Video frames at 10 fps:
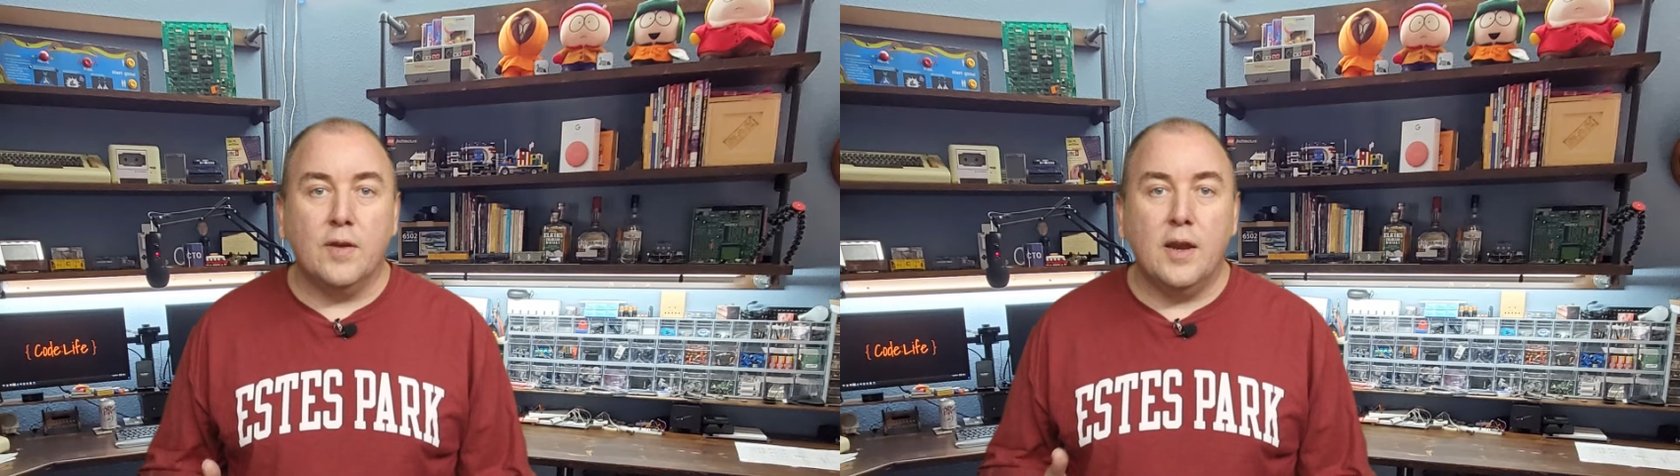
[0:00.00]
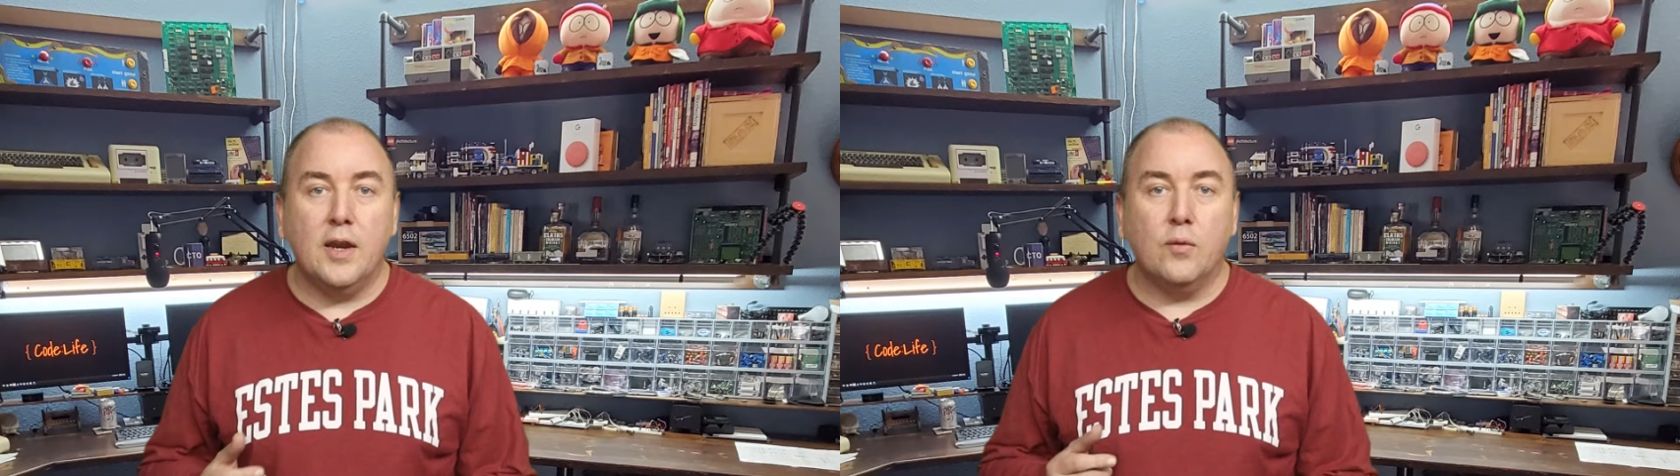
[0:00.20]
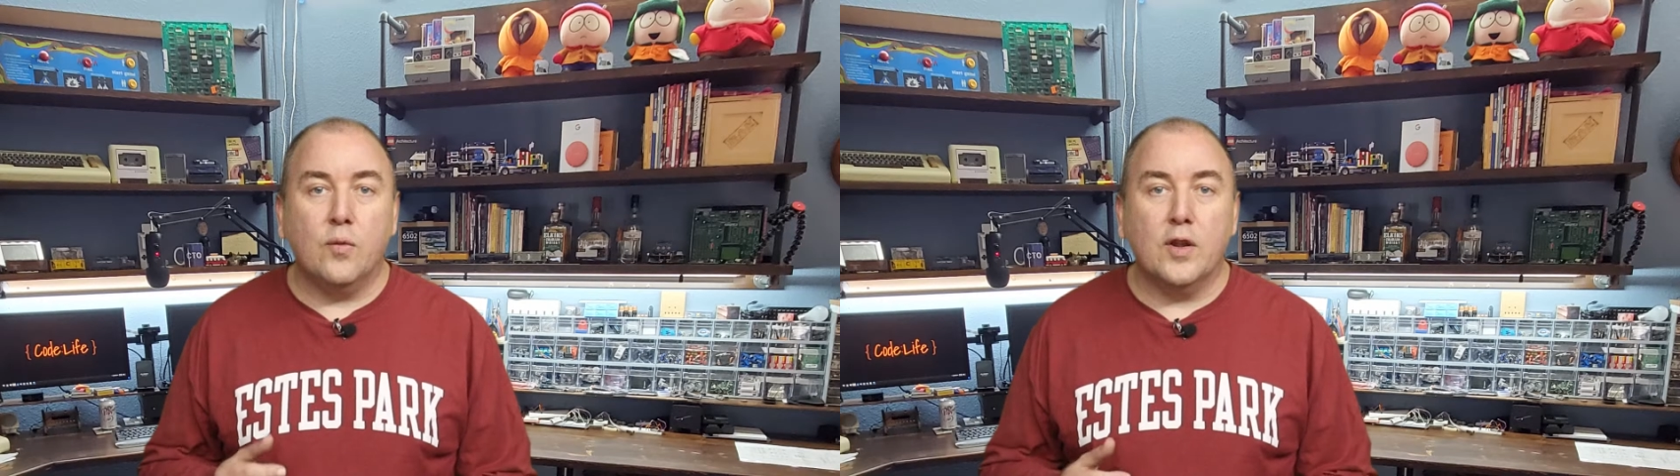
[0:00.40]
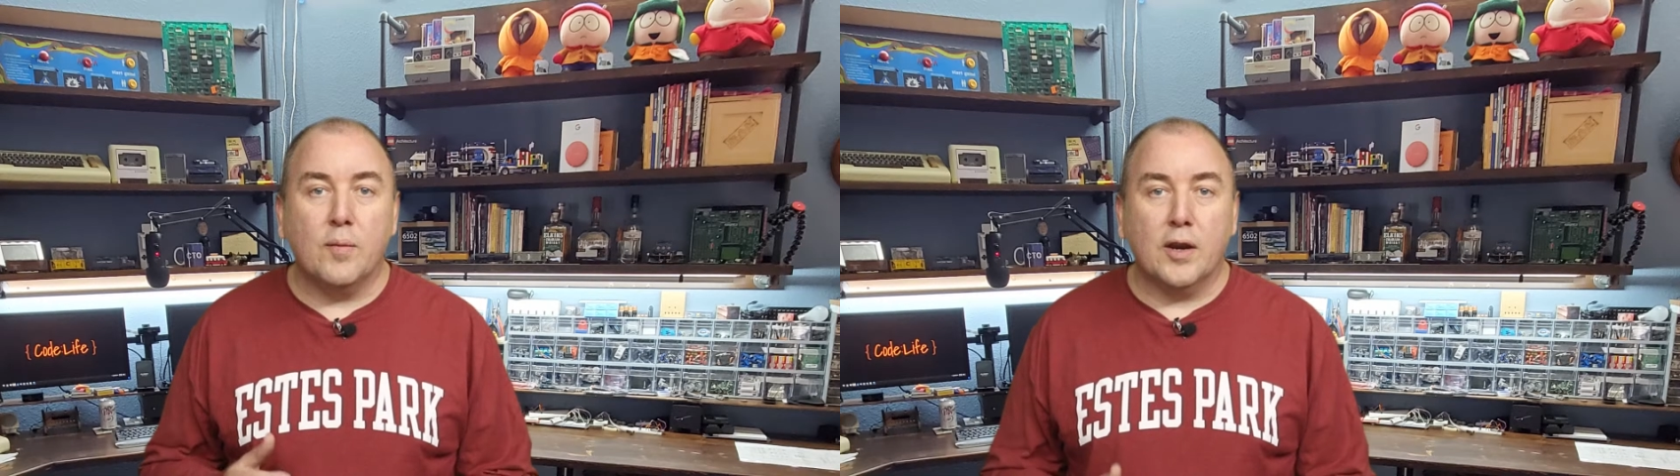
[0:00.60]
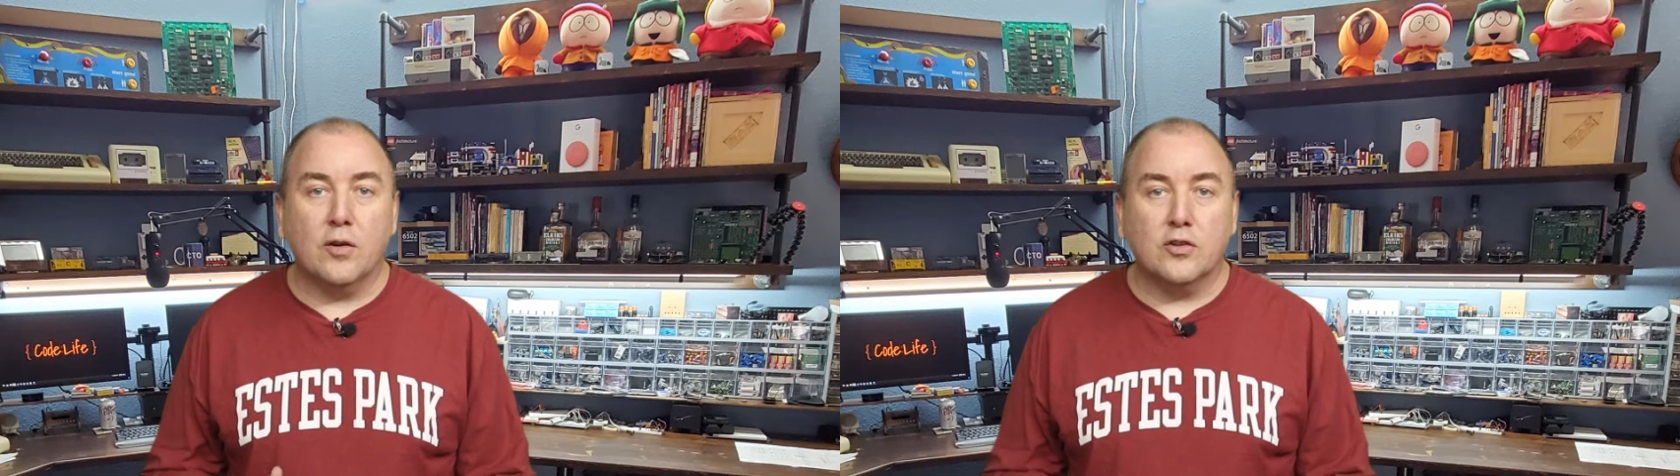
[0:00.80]
thing when
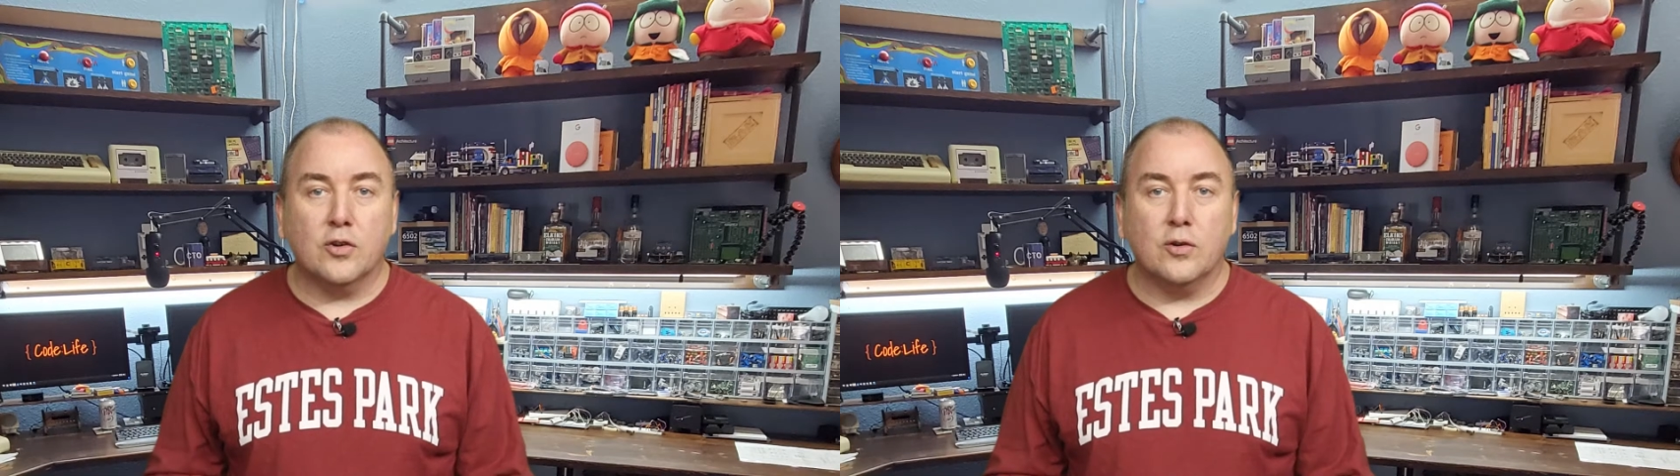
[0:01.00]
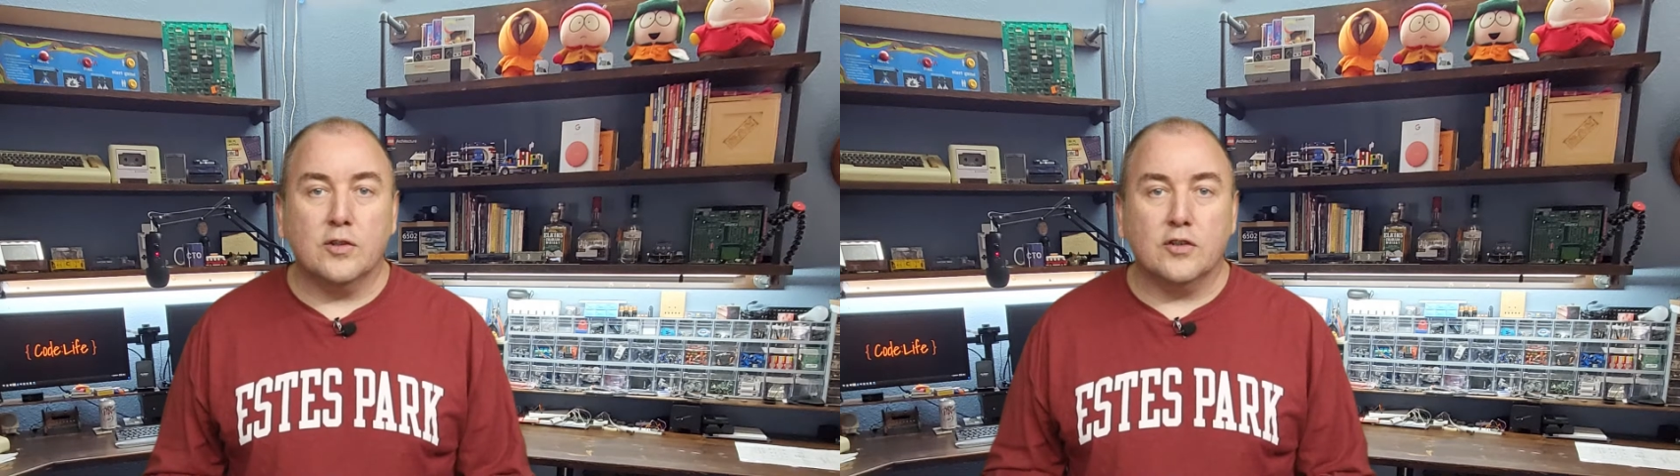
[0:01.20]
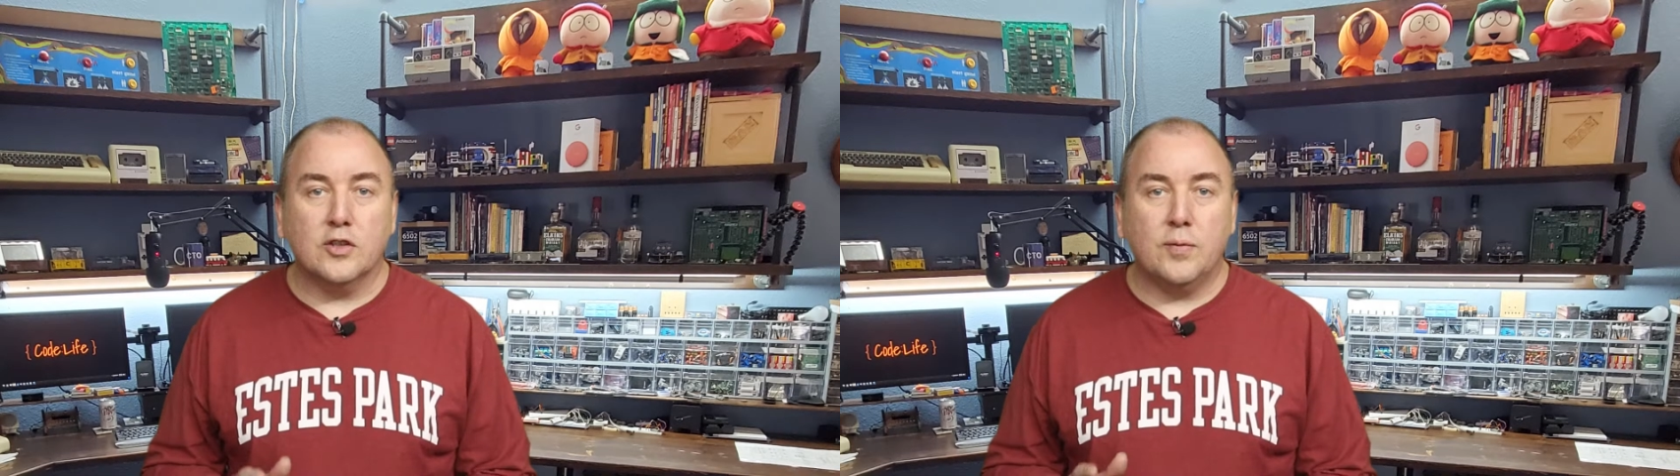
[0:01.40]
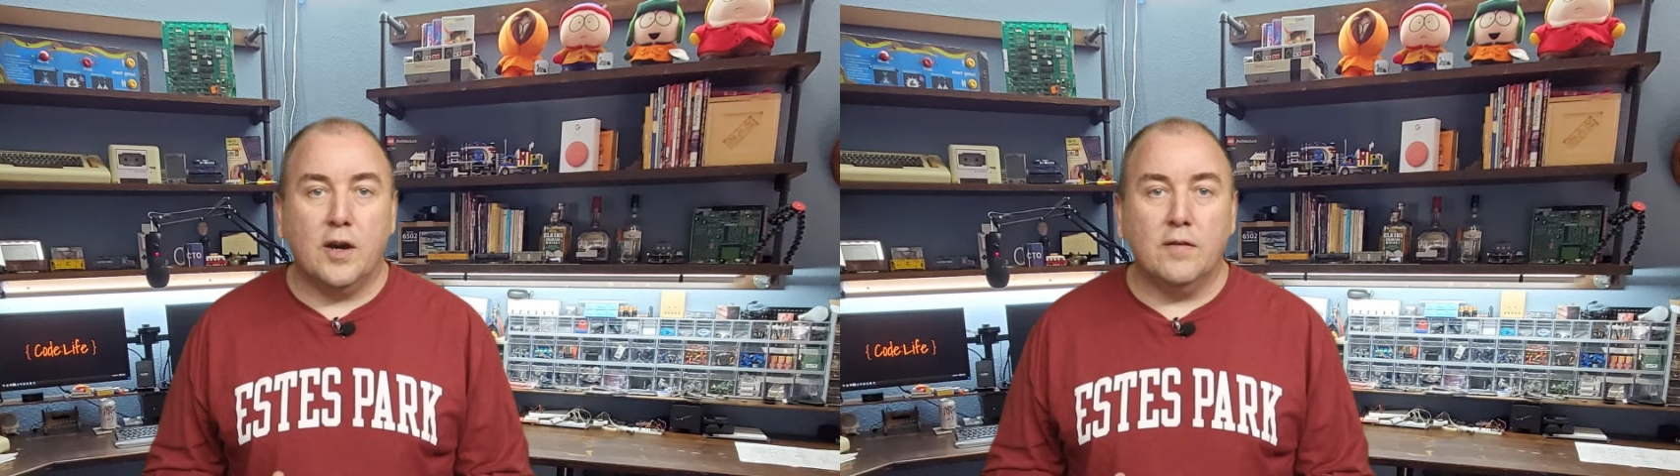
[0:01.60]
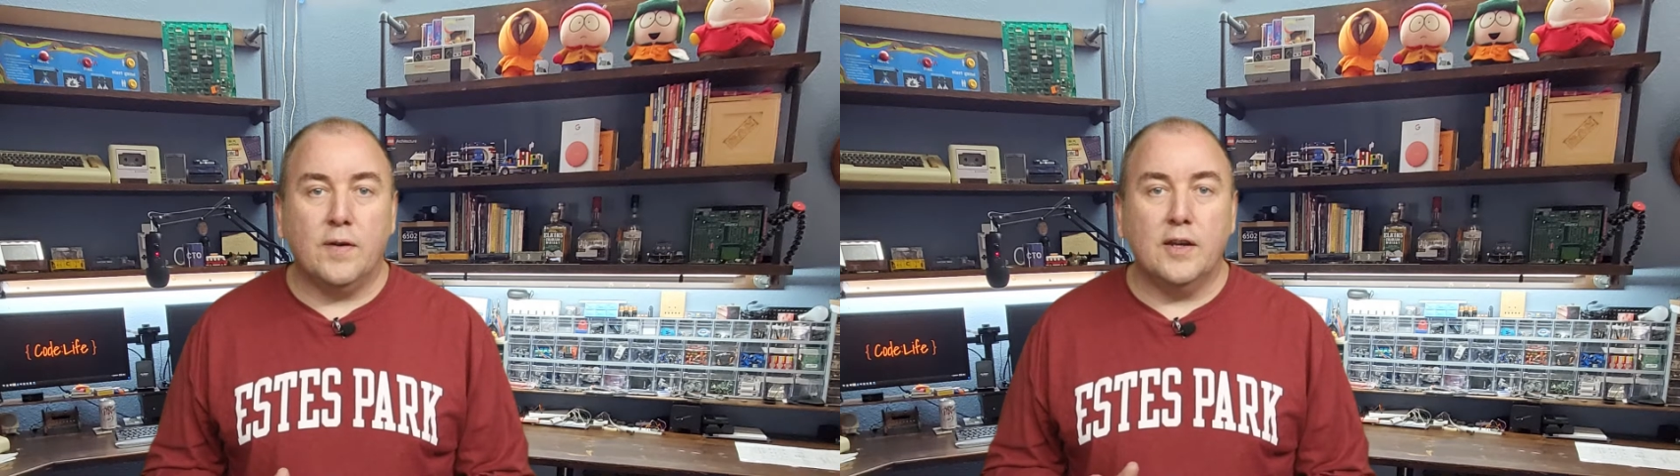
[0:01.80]
the microcontroller tells
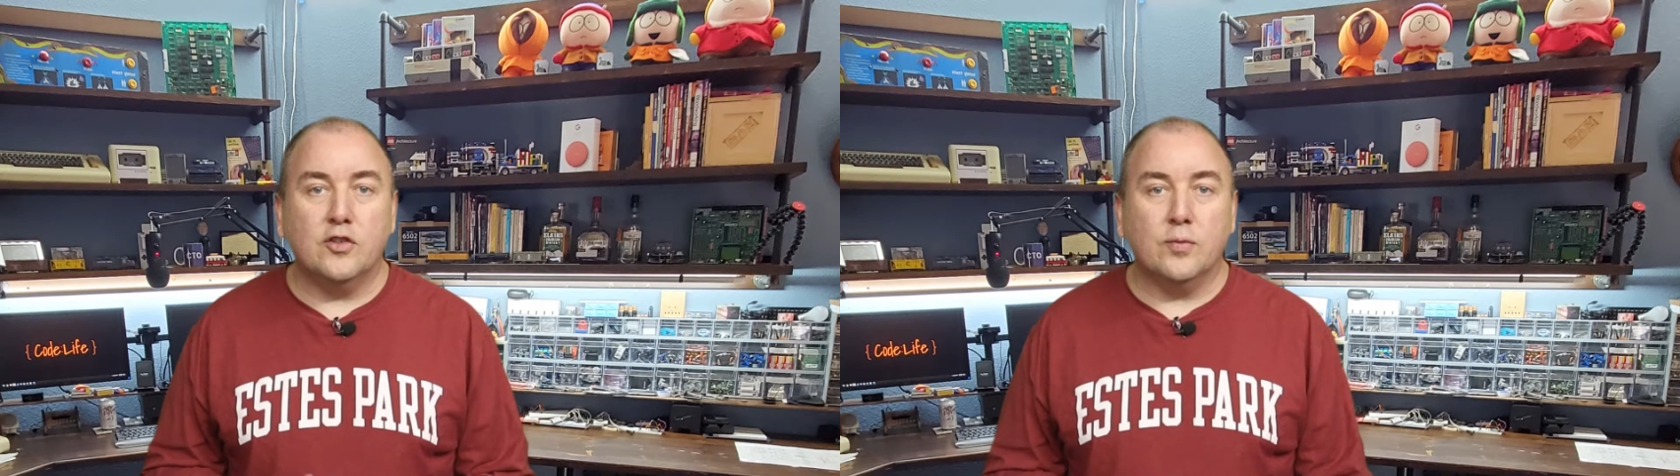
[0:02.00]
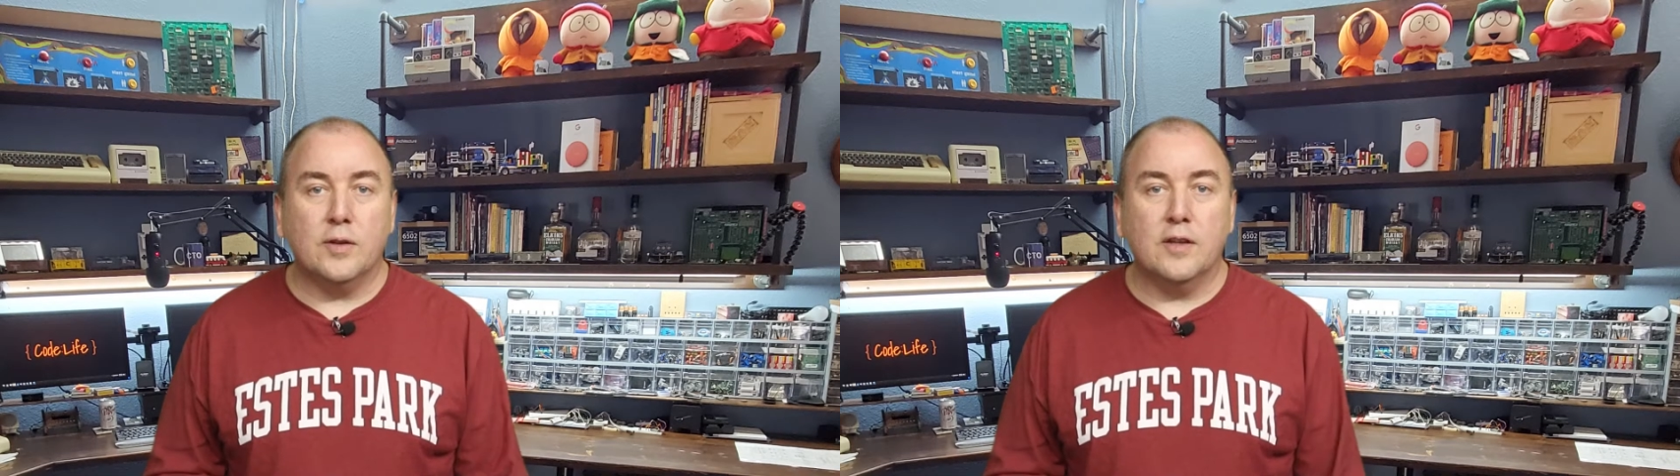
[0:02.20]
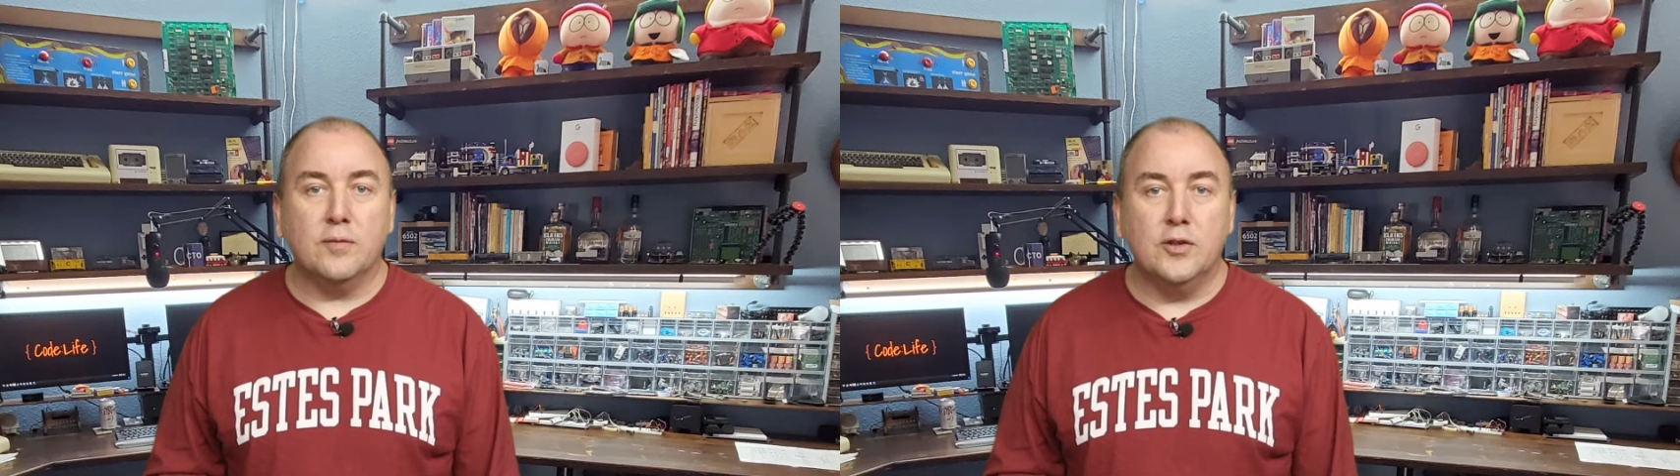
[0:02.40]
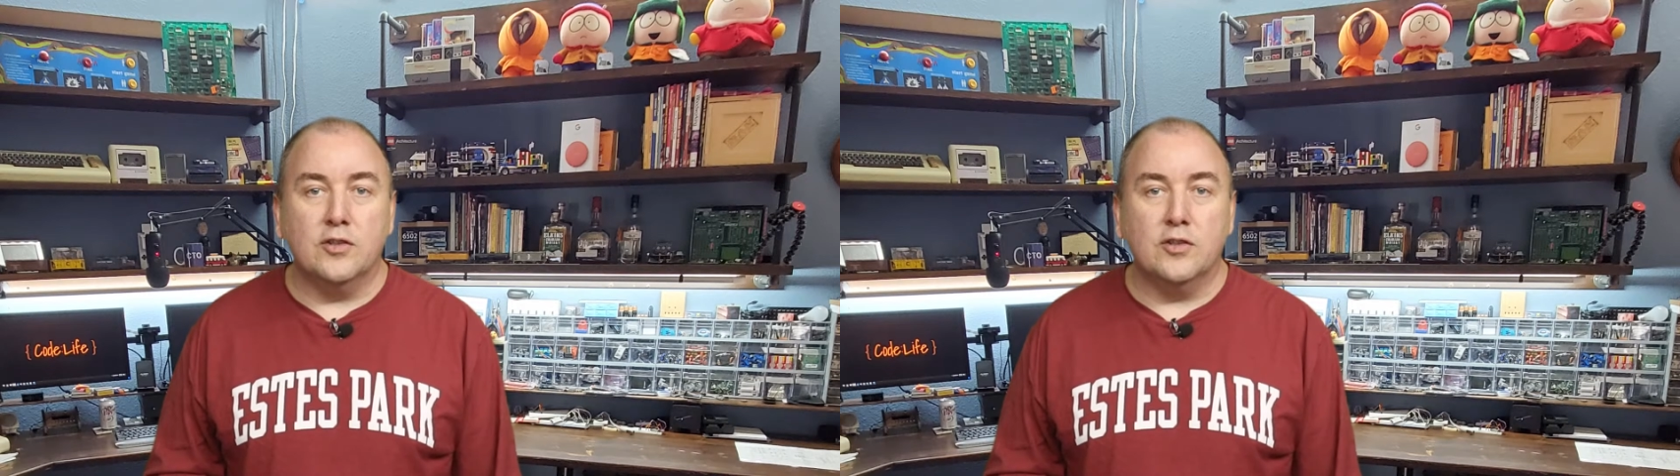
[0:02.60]
Spotify to play the